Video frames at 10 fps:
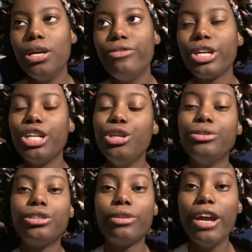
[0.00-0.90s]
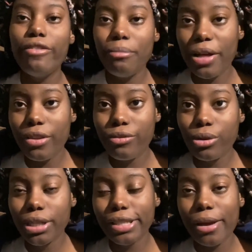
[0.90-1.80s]
if you're going to use a Raven method,
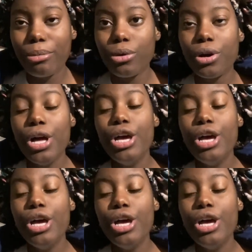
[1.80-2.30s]
for example,